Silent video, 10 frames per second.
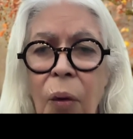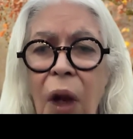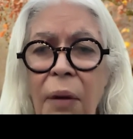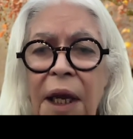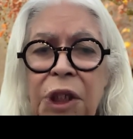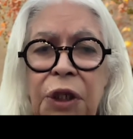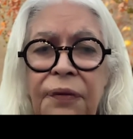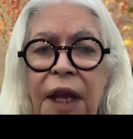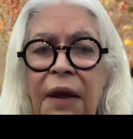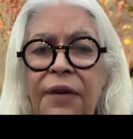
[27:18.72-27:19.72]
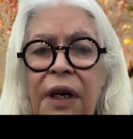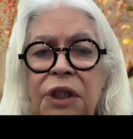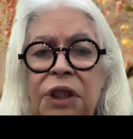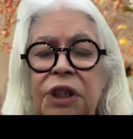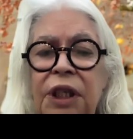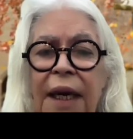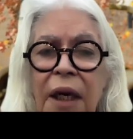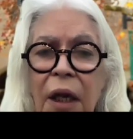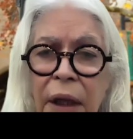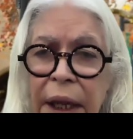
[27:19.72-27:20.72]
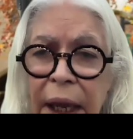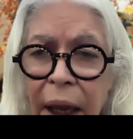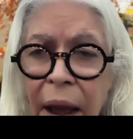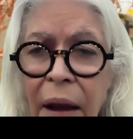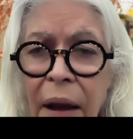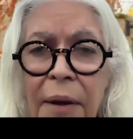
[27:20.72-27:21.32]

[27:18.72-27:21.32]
While much of the evidence is unclear,